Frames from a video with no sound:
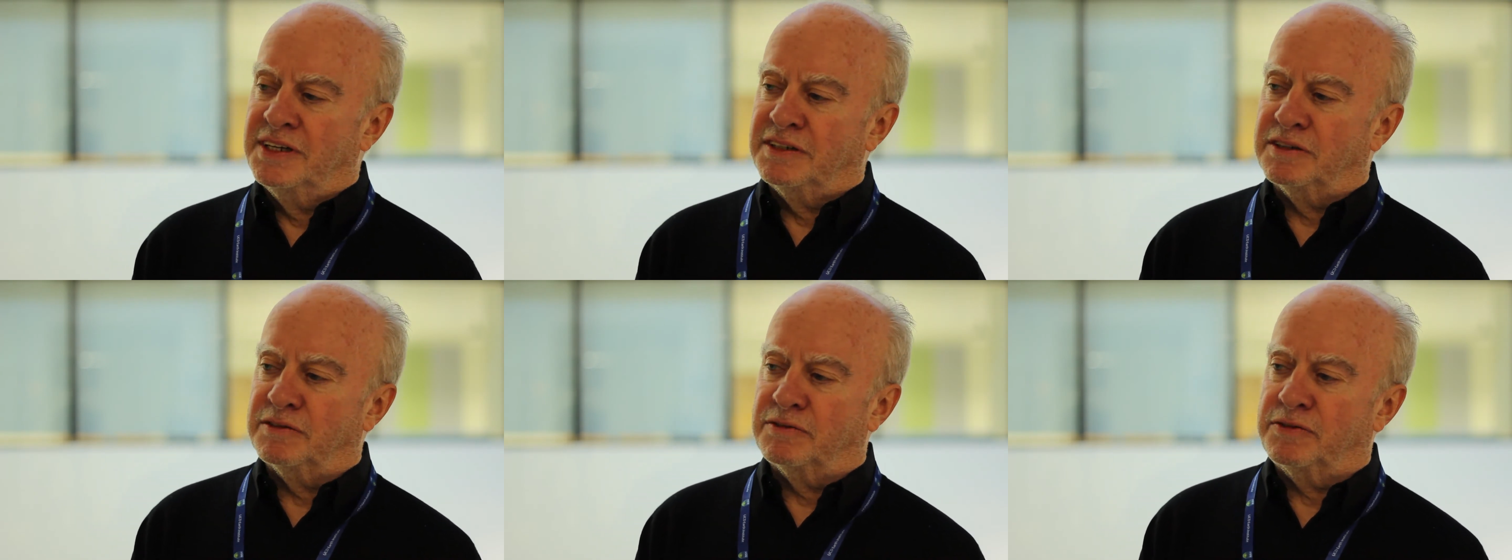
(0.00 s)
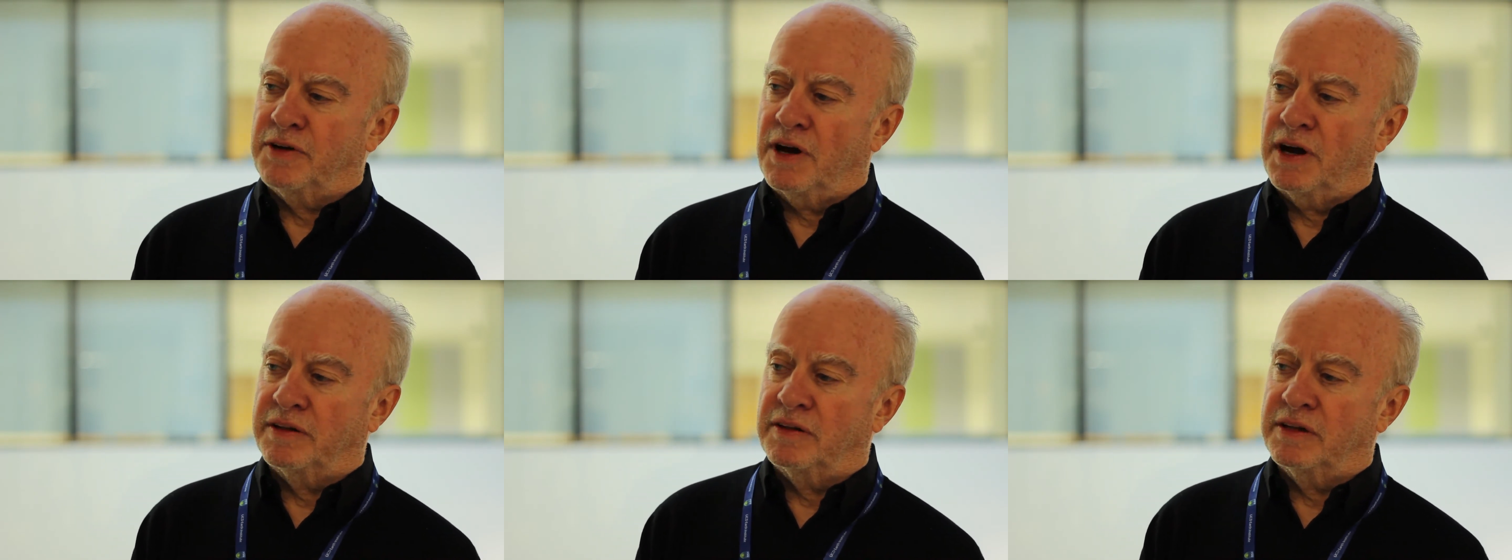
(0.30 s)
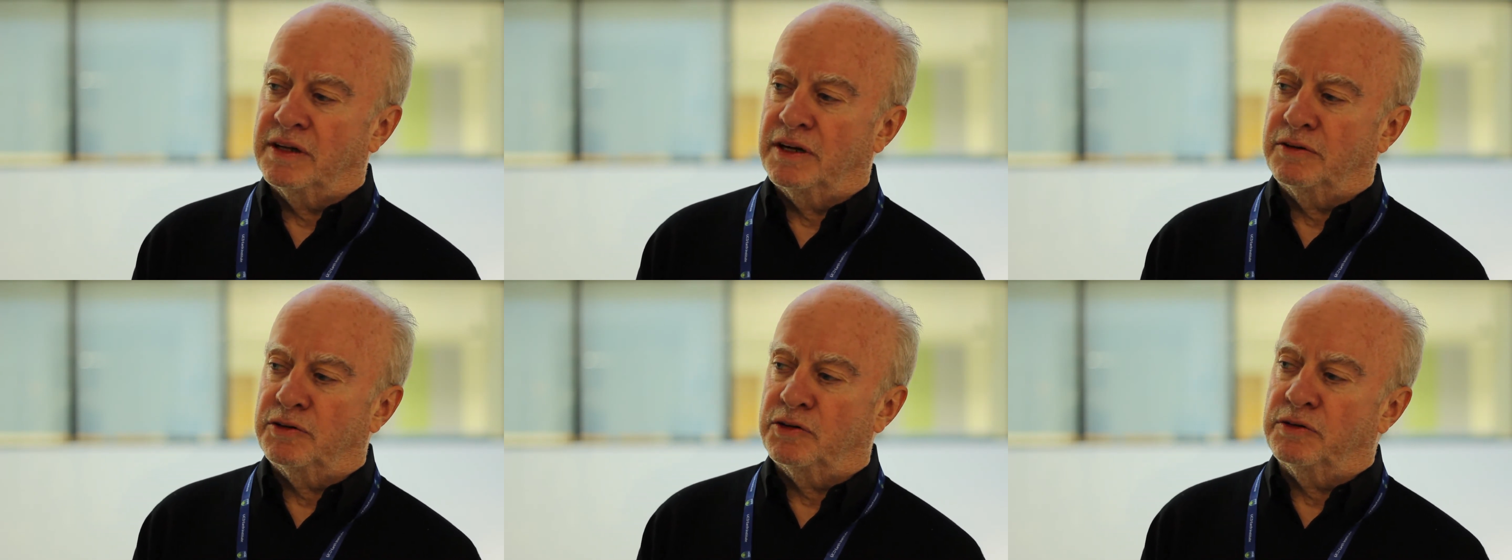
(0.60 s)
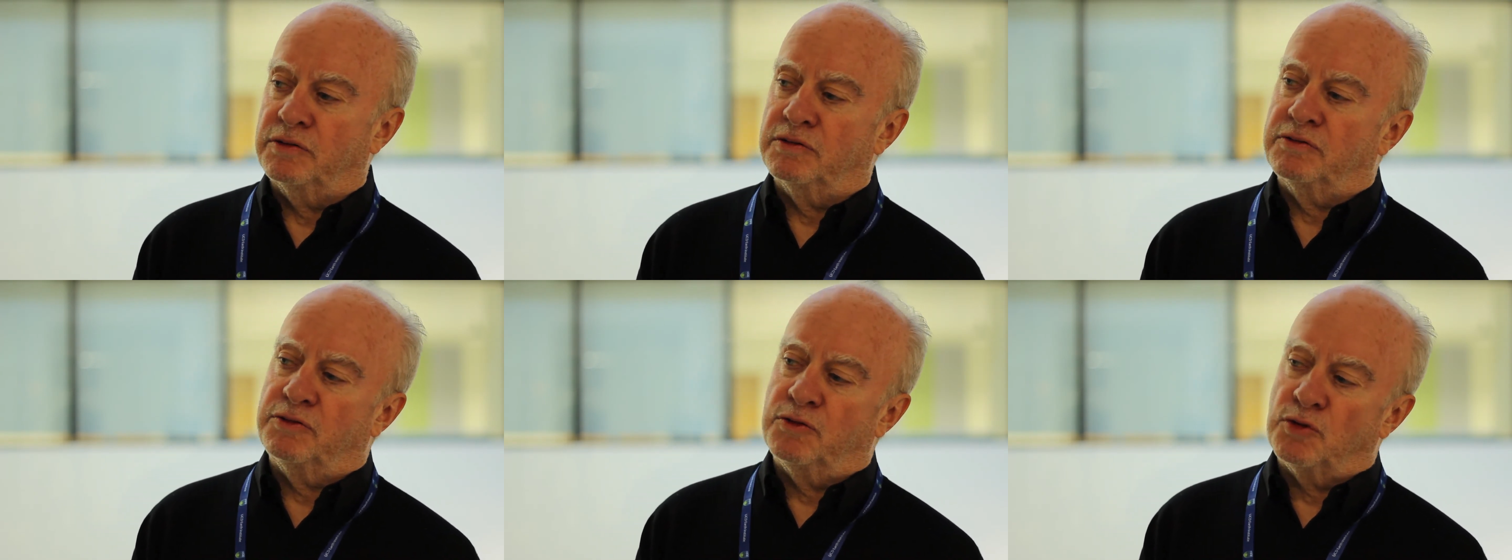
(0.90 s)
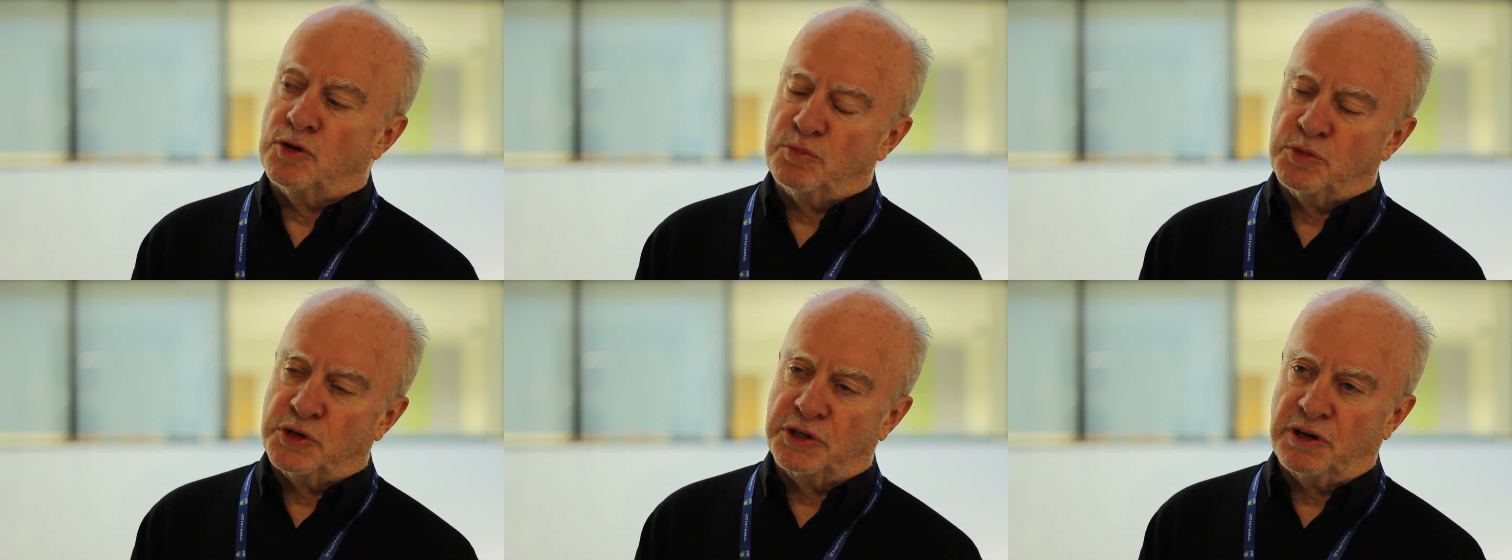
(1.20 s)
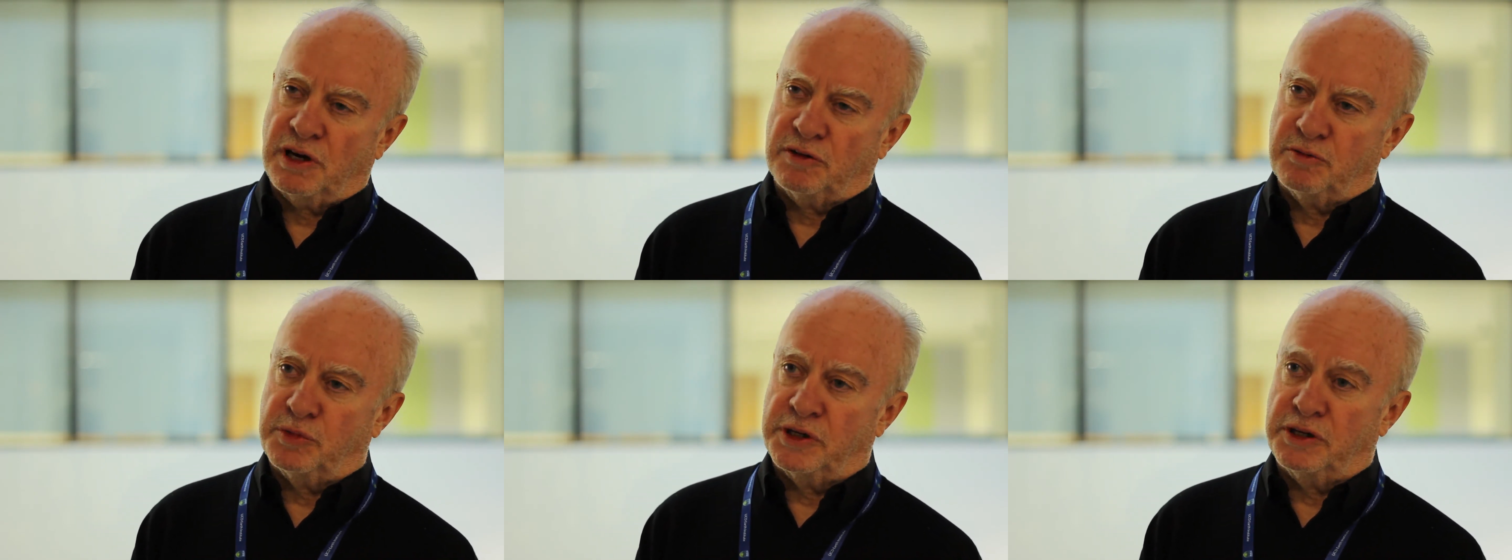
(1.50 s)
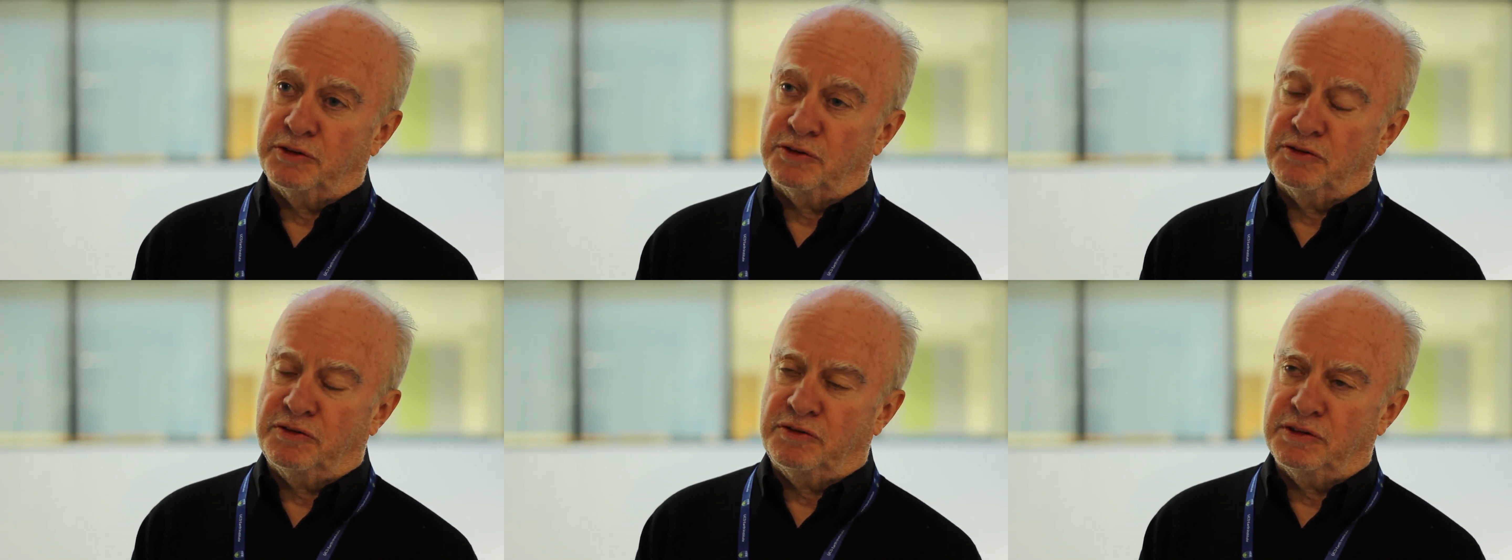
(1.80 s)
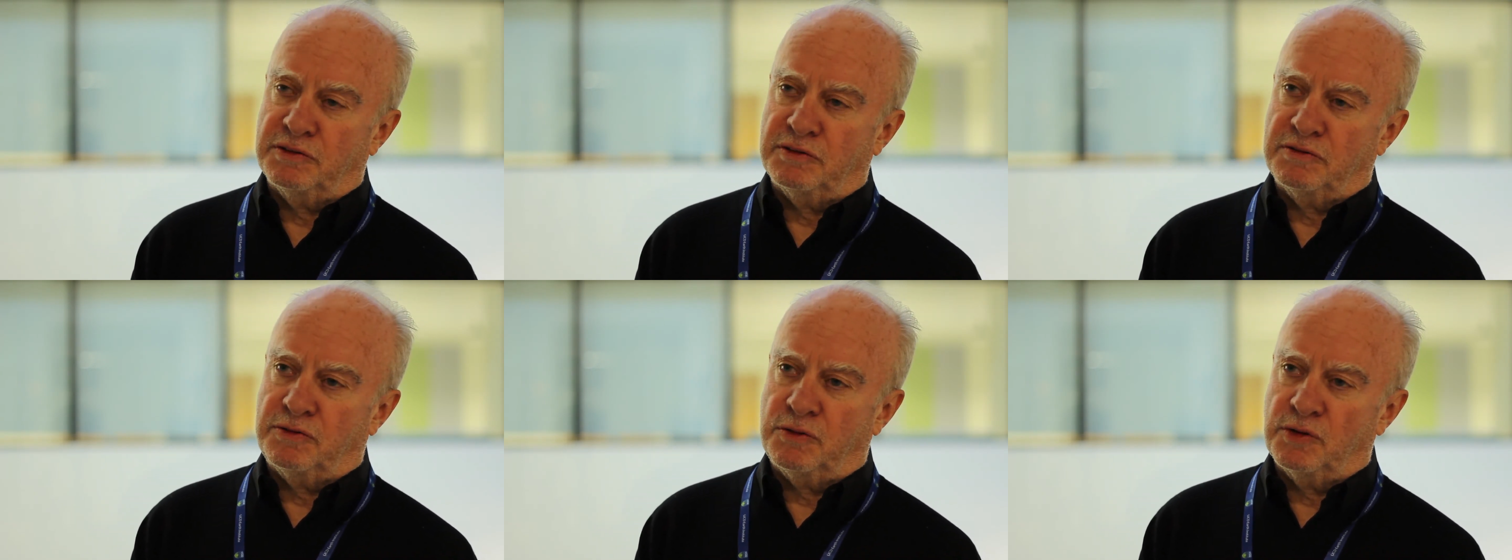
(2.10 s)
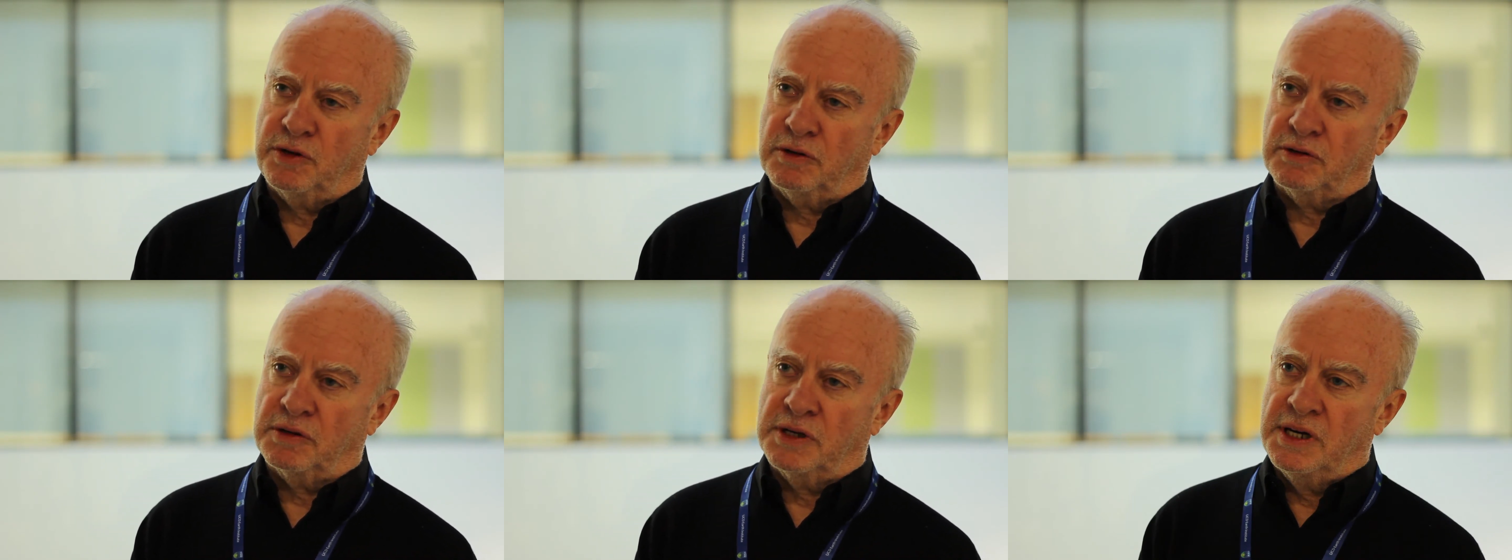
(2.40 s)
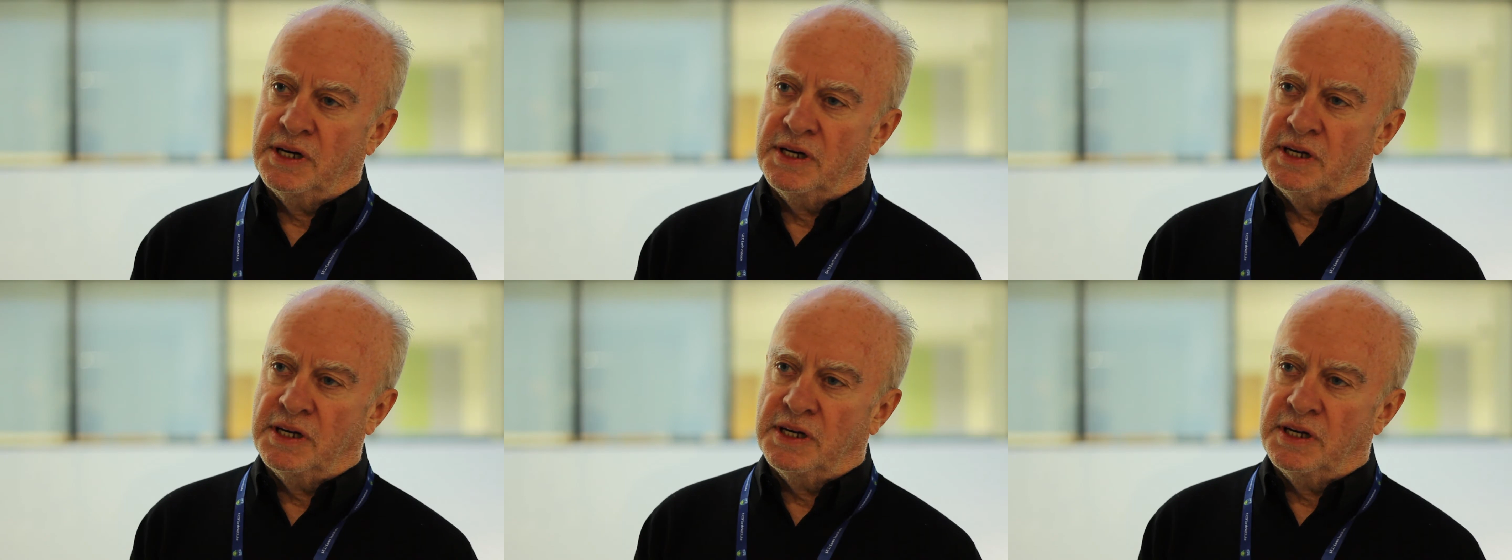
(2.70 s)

defined that under the former government, under Fianna Fáil,